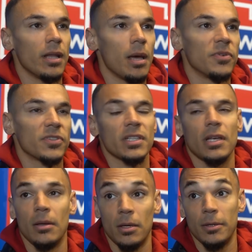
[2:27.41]

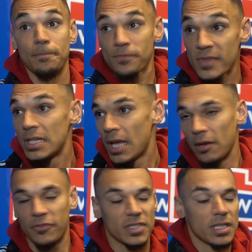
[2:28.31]

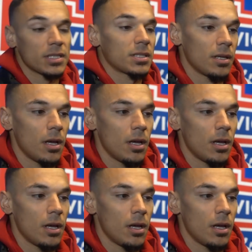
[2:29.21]
emphasis.